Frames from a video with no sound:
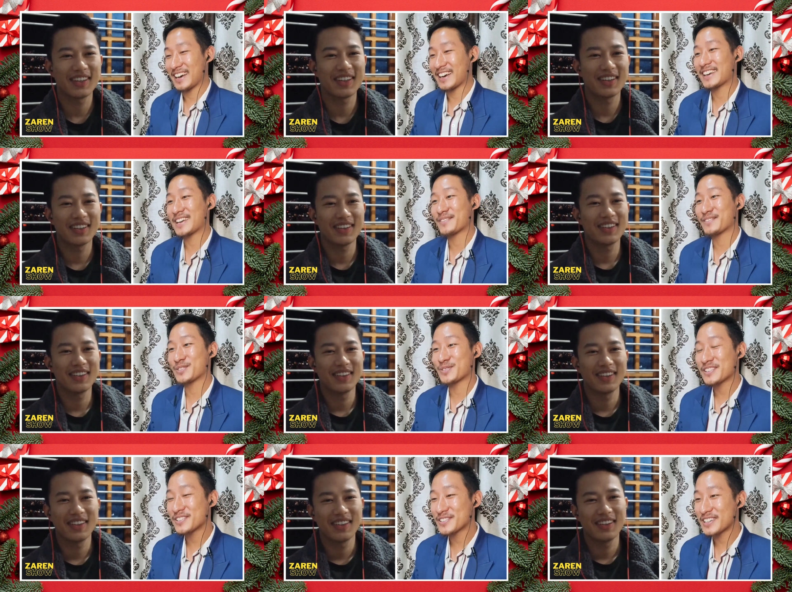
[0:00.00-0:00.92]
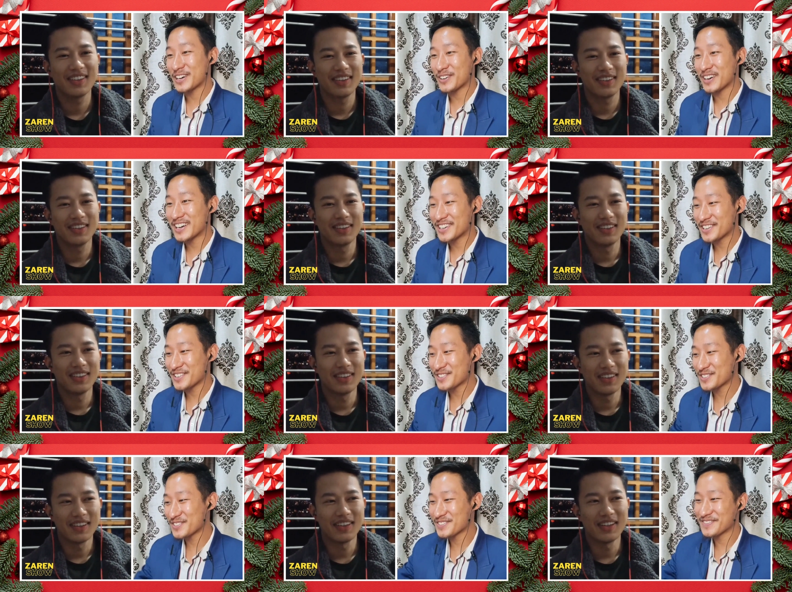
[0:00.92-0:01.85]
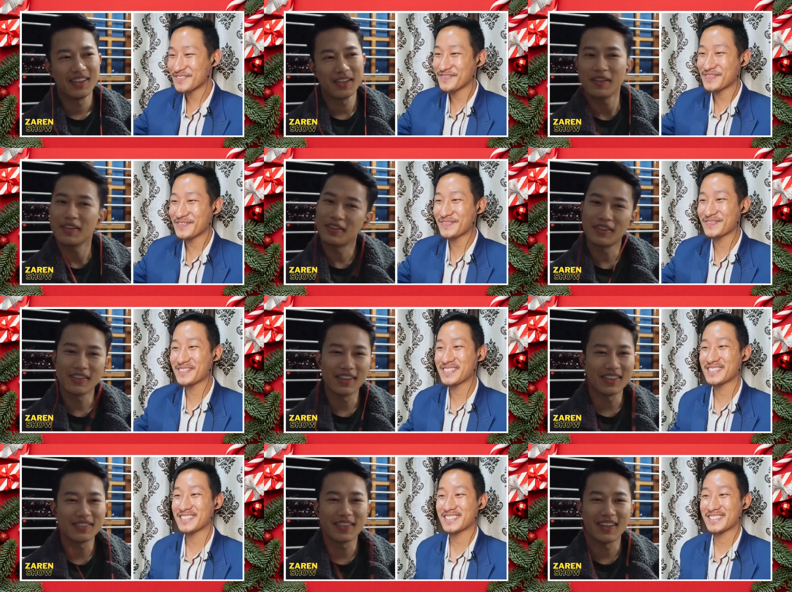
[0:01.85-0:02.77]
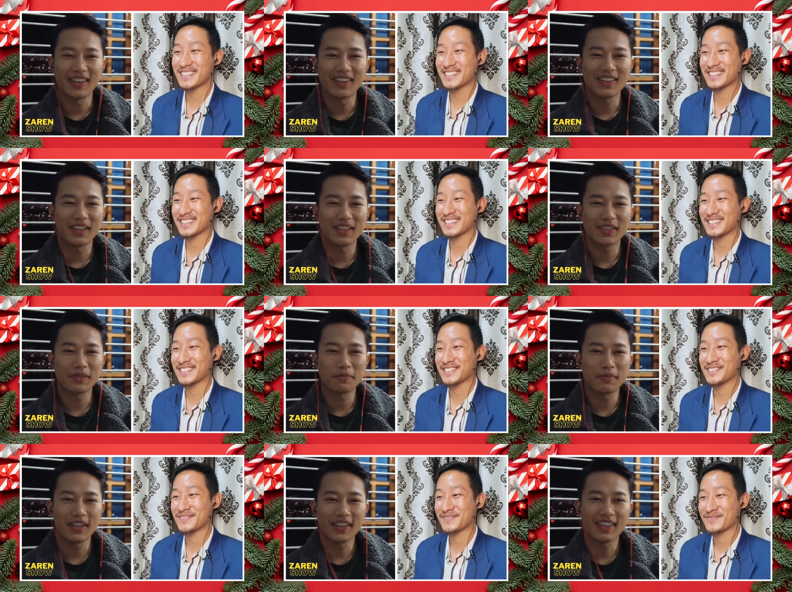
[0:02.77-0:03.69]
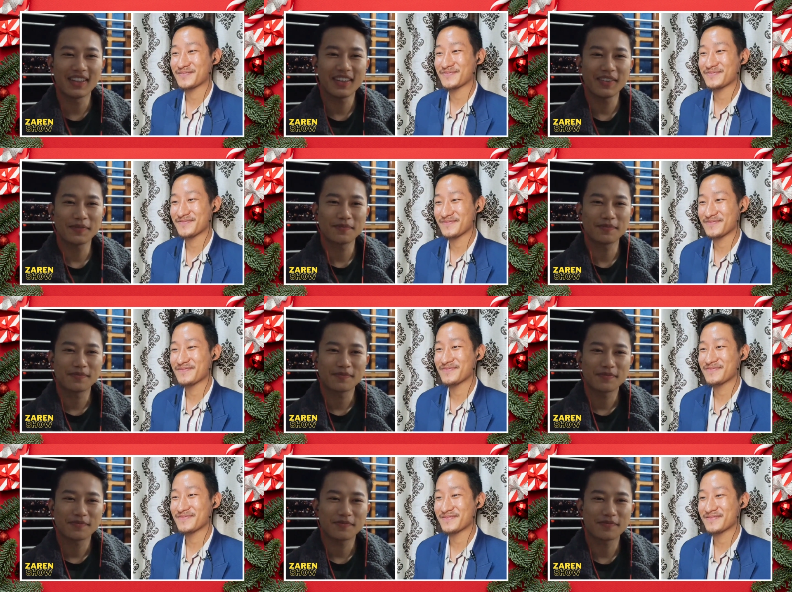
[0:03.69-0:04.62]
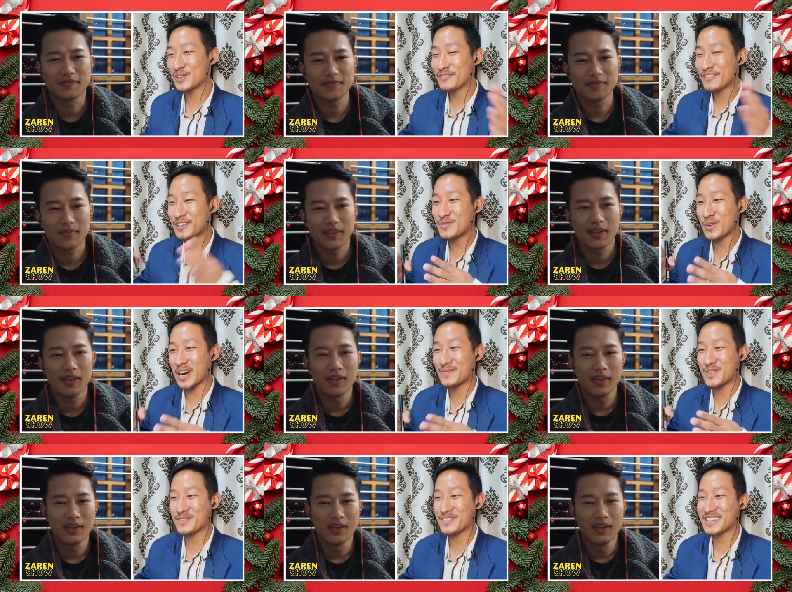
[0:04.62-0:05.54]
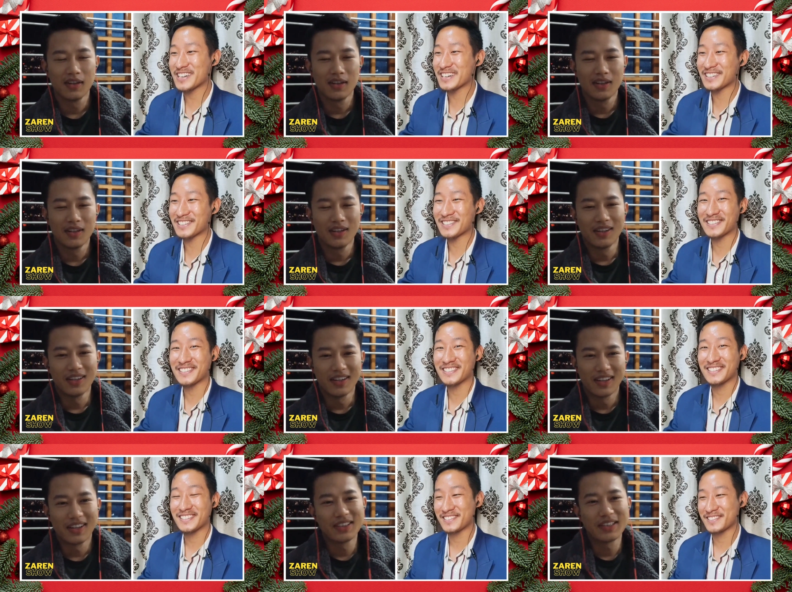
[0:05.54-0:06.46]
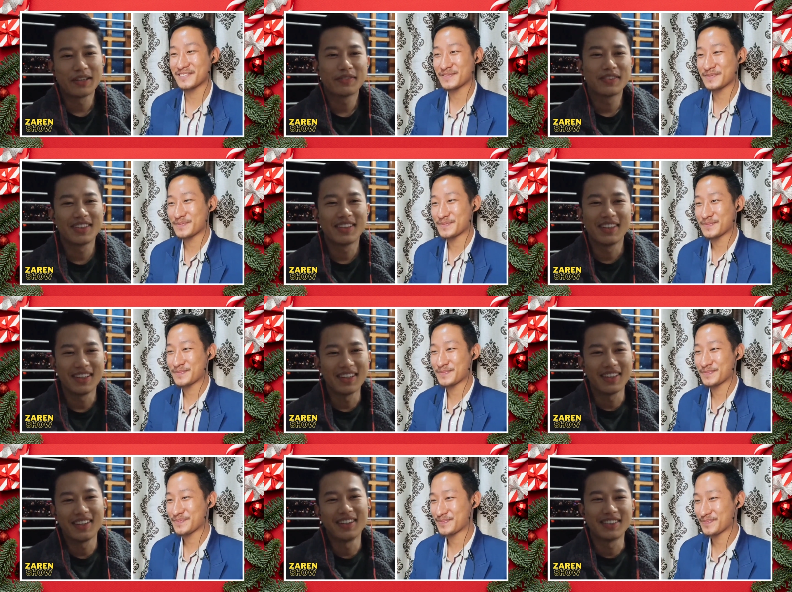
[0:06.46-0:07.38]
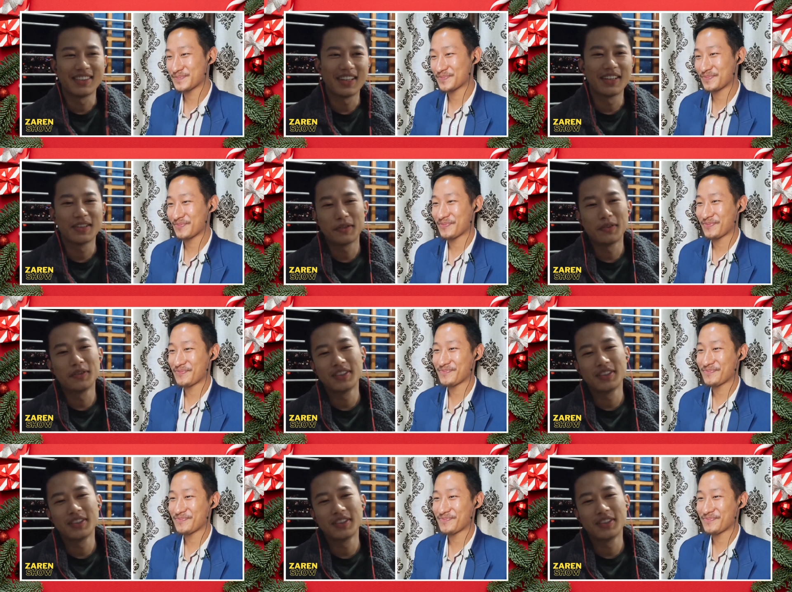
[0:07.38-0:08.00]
Speaker 1: I am doing good, how are you?
Speaker 2: Doing great, yeah, can't complain, yeah.
Speaker 1: You look very warm over there.
Speaker 2: Definitely, it's getting